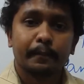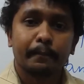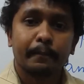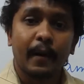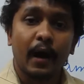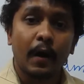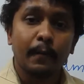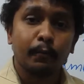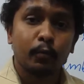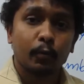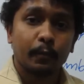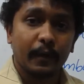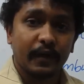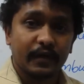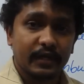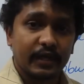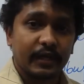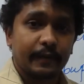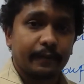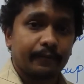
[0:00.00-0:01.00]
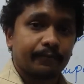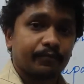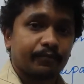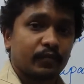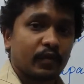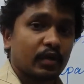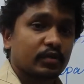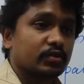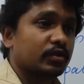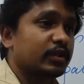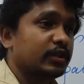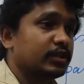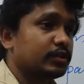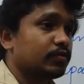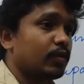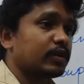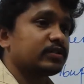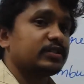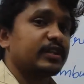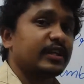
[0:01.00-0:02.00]
Pambupati. So this
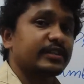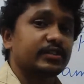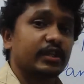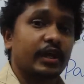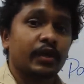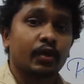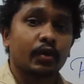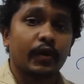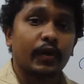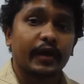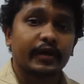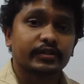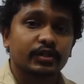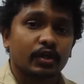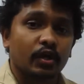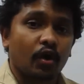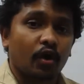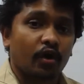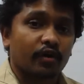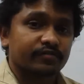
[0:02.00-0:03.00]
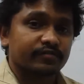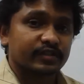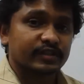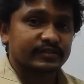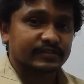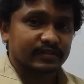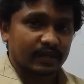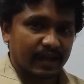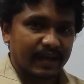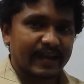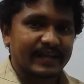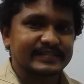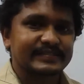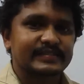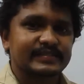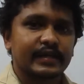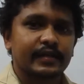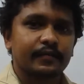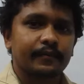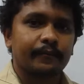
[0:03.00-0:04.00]
was just introduction of this
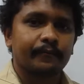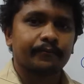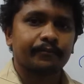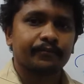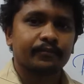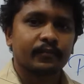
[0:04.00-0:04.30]
lesson.